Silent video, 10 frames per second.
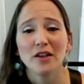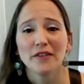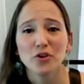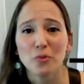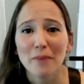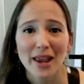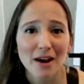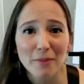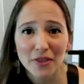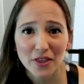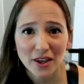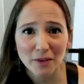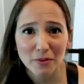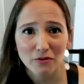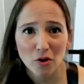That you may have been
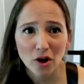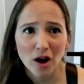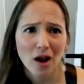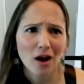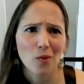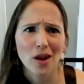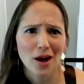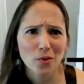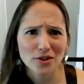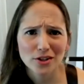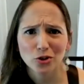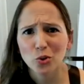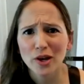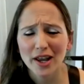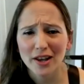thinking before, well, I wasn't
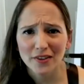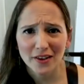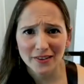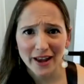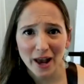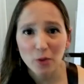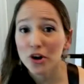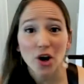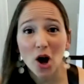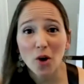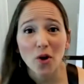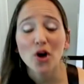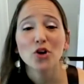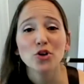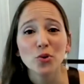doing anything in that hour. No,
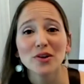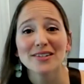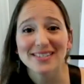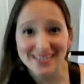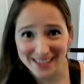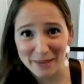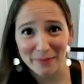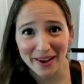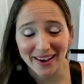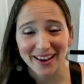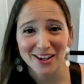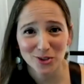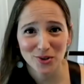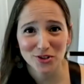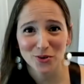you were sleeping is
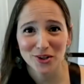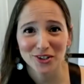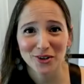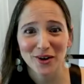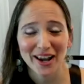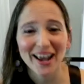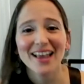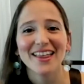what you were doing.